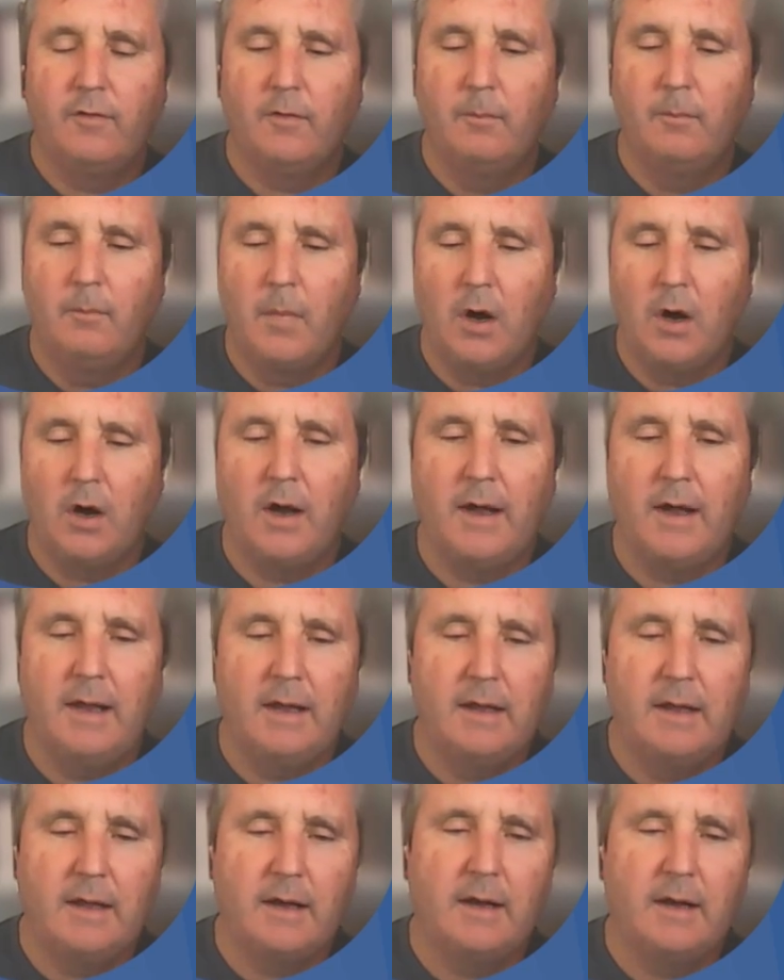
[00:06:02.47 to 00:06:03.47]

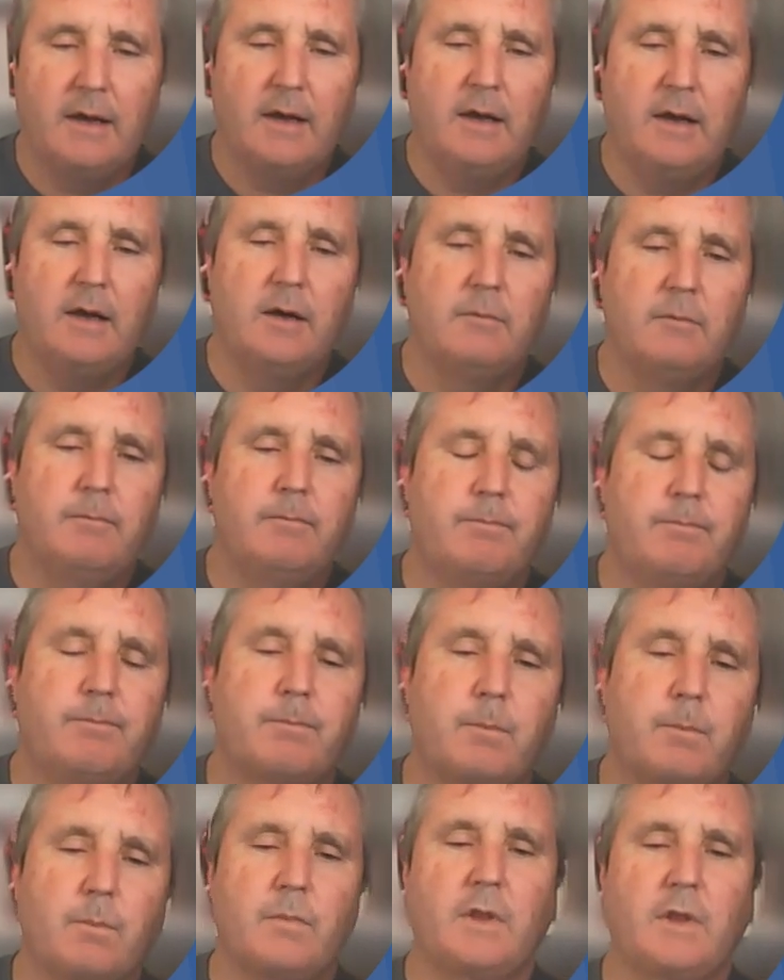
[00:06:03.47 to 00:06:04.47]
my
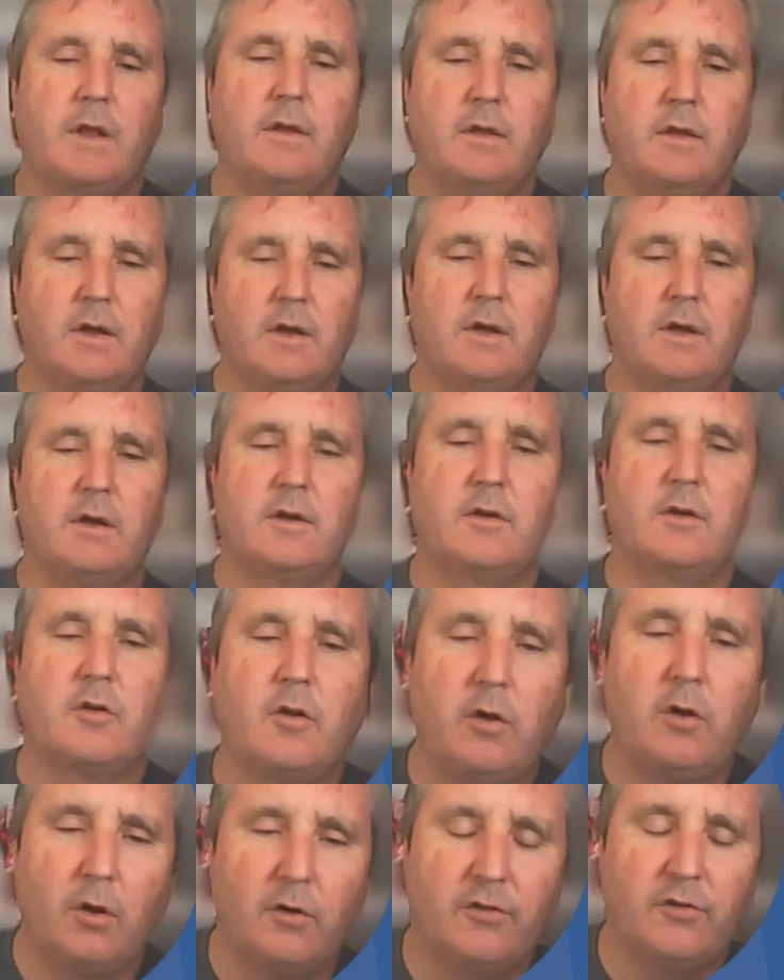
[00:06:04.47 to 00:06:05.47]

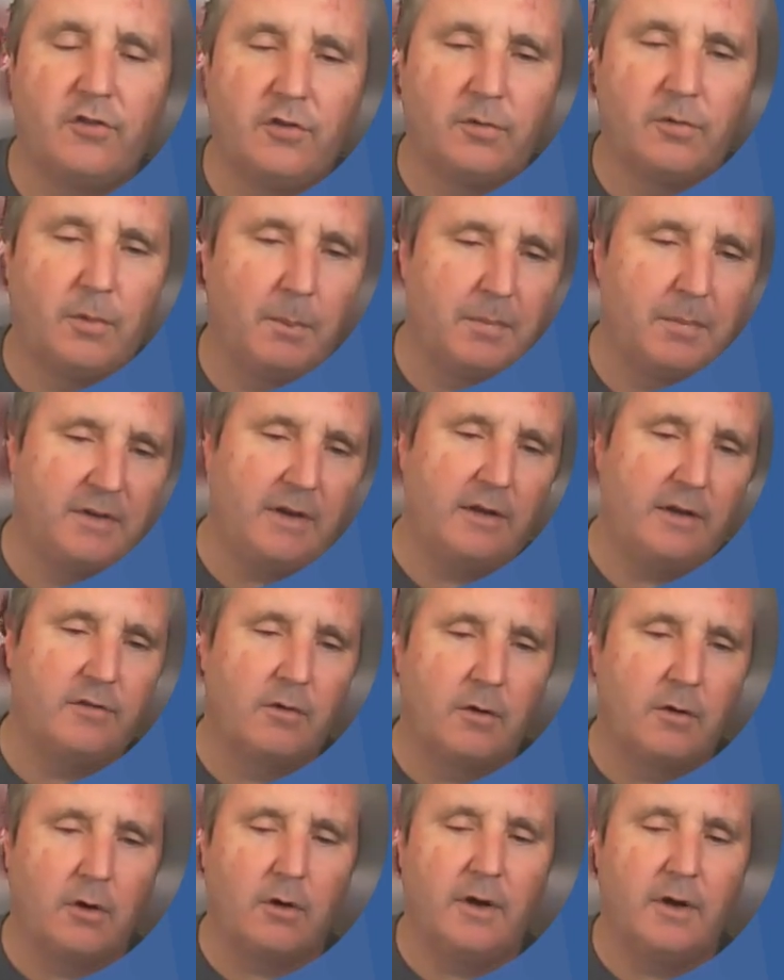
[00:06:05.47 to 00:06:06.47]

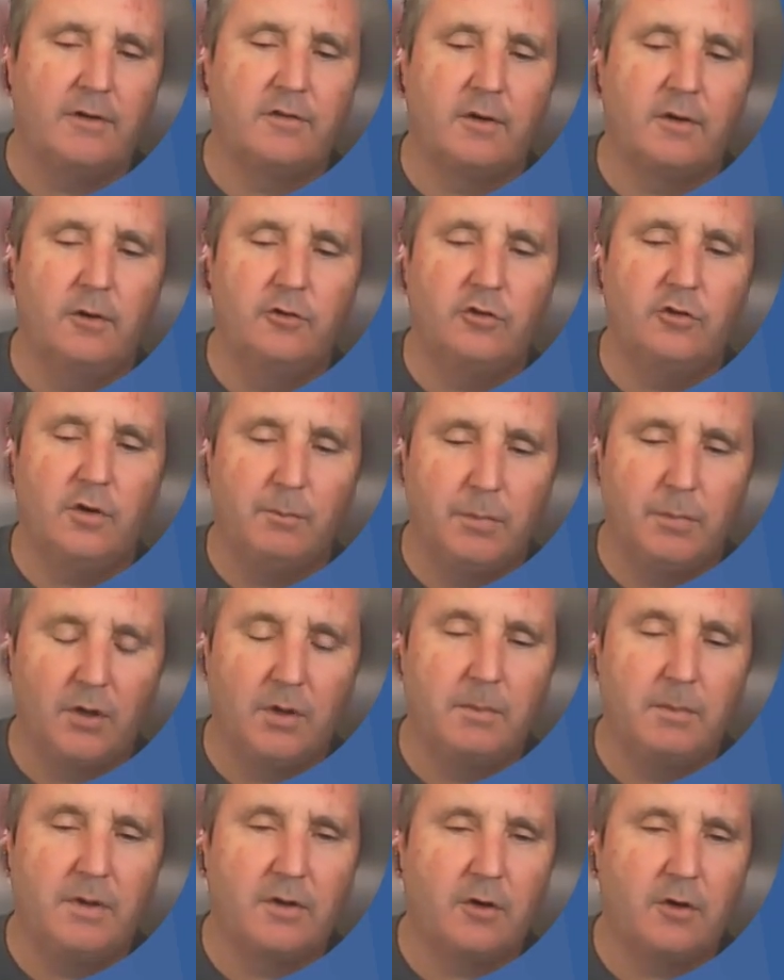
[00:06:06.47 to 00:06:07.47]
potassium chloride solution and put
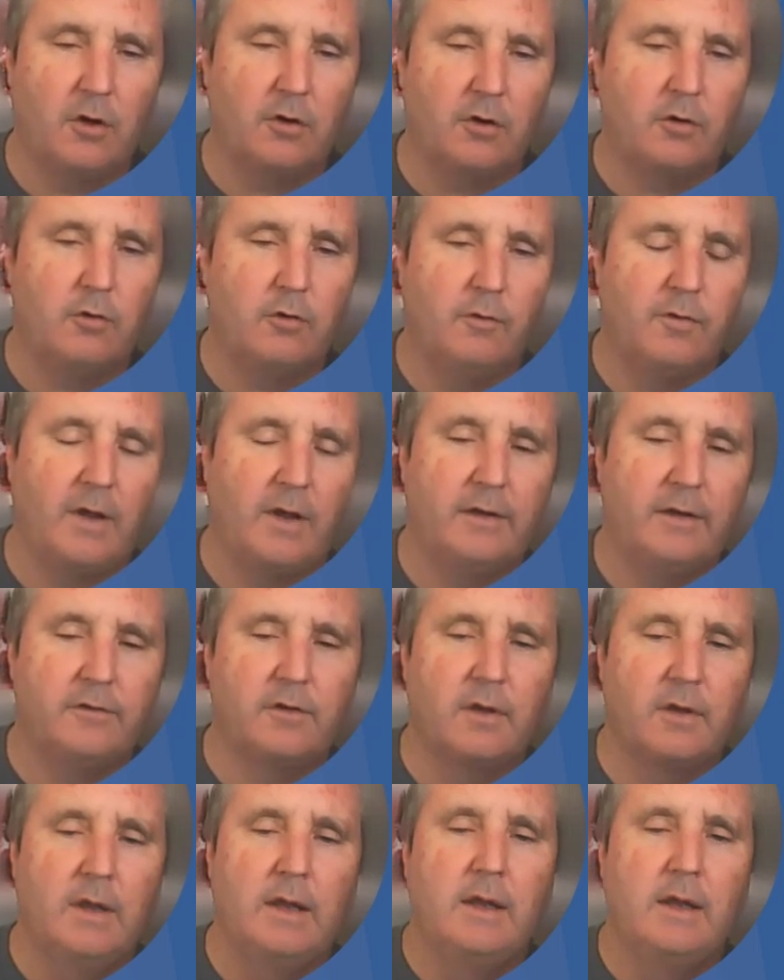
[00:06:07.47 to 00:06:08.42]
them in the conical flask,